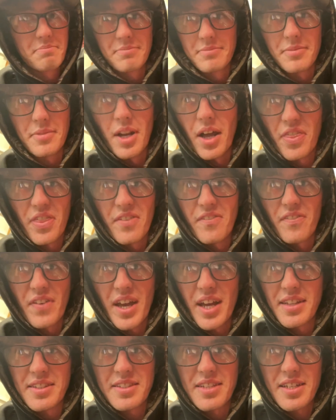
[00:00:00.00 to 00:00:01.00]
nothing
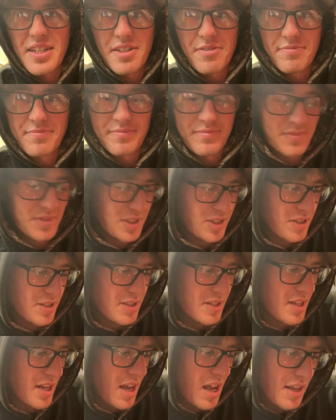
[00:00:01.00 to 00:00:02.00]
fancy.
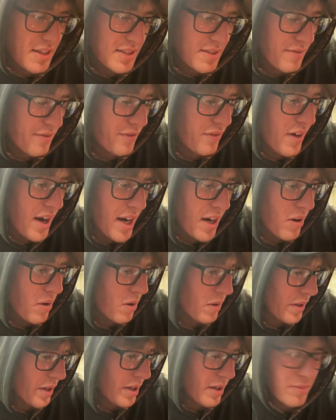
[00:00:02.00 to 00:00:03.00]
Just some
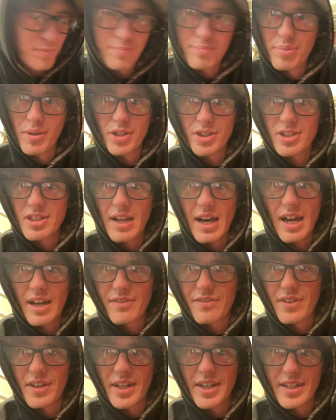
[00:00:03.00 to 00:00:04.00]
Fragola push lock
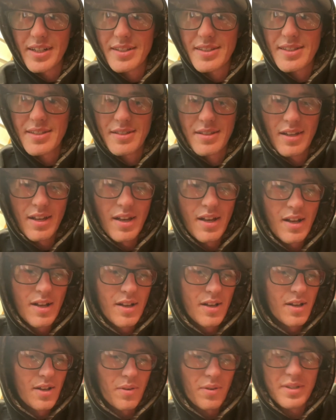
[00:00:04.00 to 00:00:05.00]
fittings
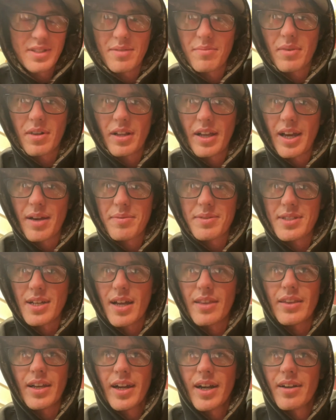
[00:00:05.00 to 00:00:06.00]
with some clamps
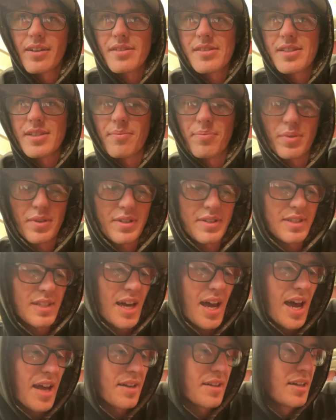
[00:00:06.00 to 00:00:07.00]
on there, simple as
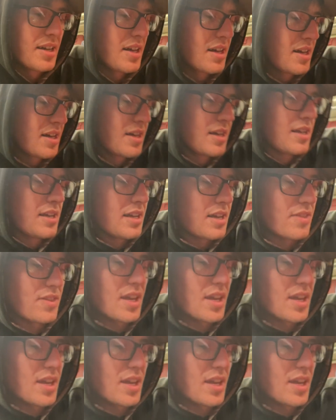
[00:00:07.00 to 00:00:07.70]
that. And